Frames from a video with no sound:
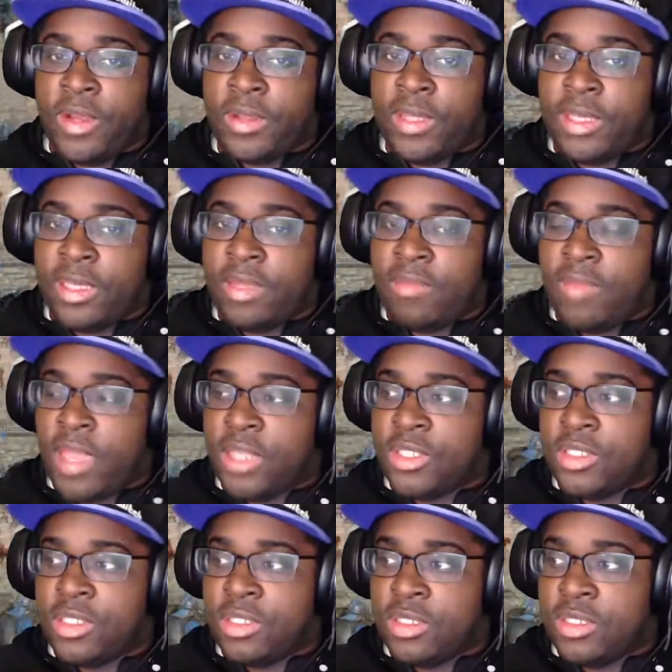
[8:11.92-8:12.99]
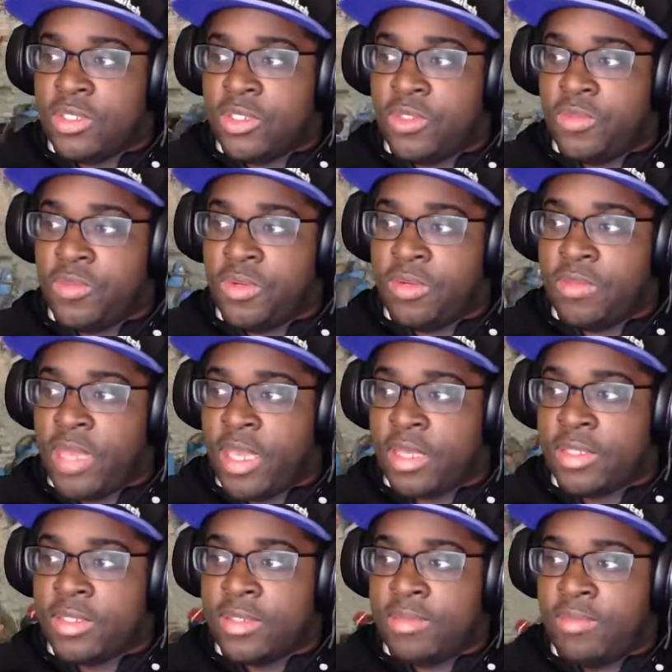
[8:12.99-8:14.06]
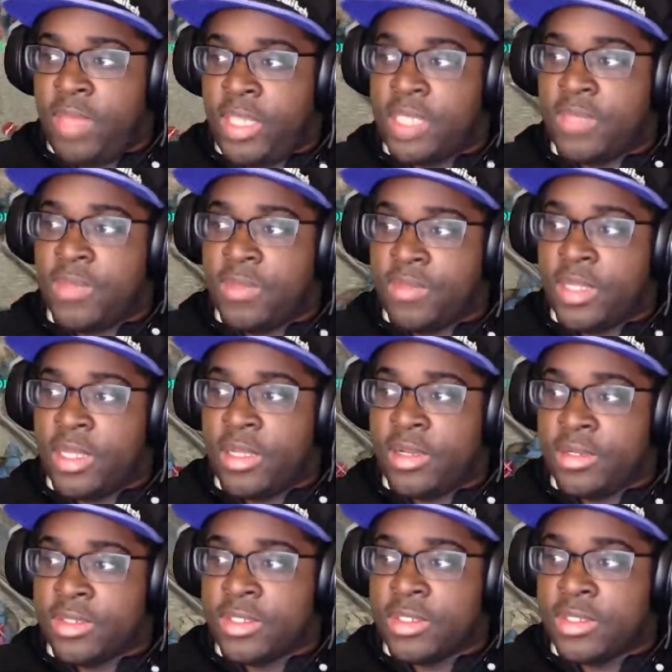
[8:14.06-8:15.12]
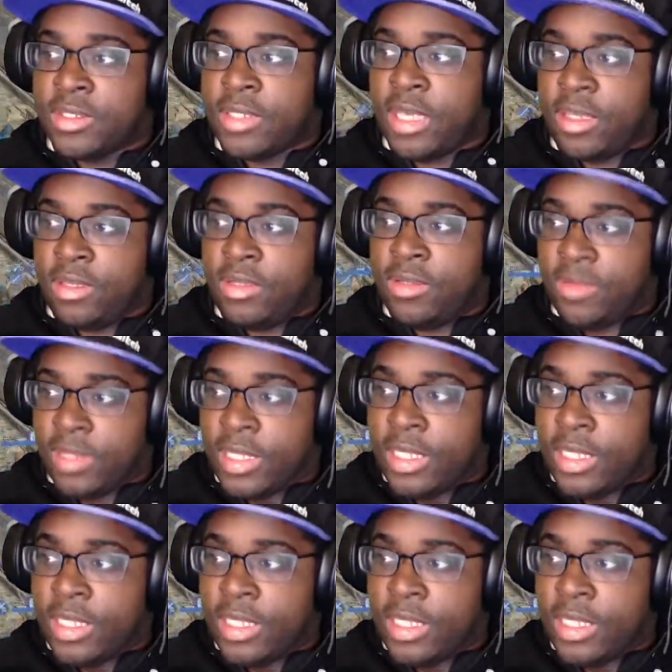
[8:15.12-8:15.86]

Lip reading: get matched into super max basement players like you do in League of